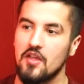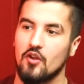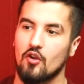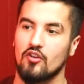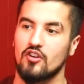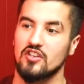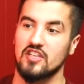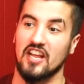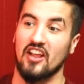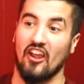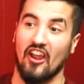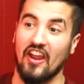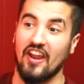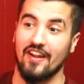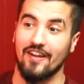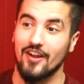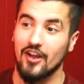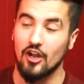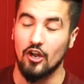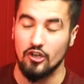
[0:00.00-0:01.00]
They're just like,
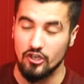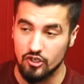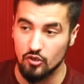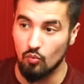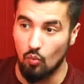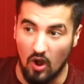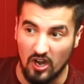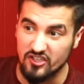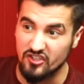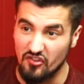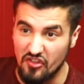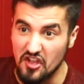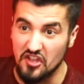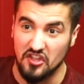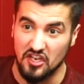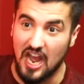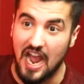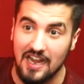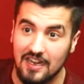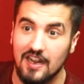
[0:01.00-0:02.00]
hey, watch the thing
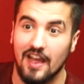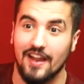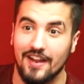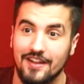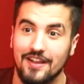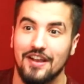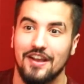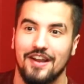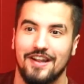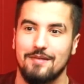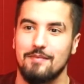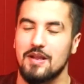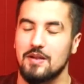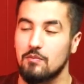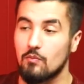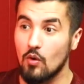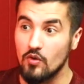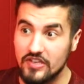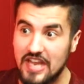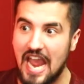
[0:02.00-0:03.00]
that I like, and I'm like,
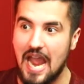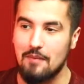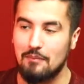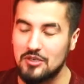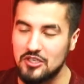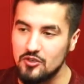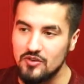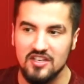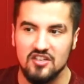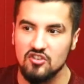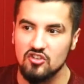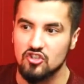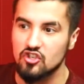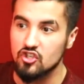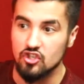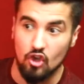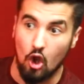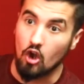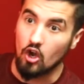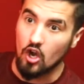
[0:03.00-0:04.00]
well, yeah, but you didn't just
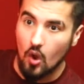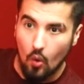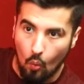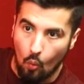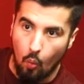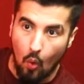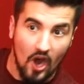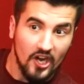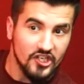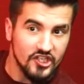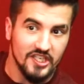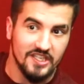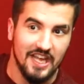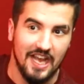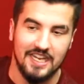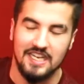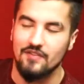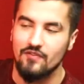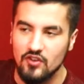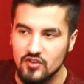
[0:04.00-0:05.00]
start out watching
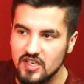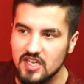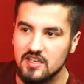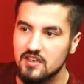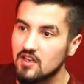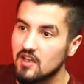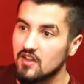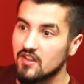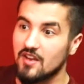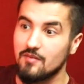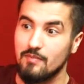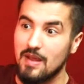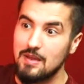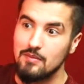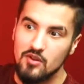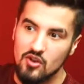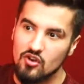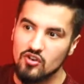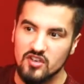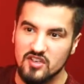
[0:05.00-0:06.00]
that, and if you did, then
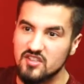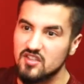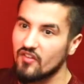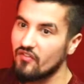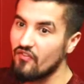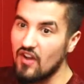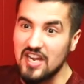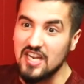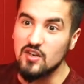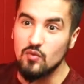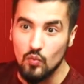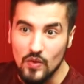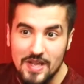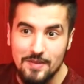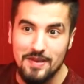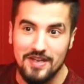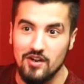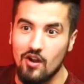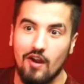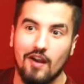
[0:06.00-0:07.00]
maybe you're just a fucking
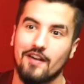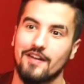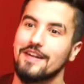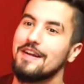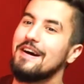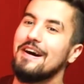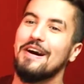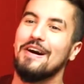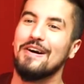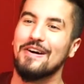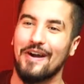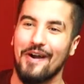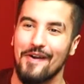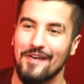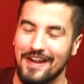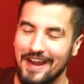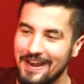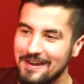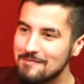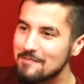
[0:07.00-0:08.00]
weeb at heart.
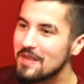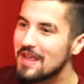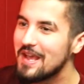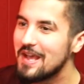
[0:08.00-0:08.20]
Okay,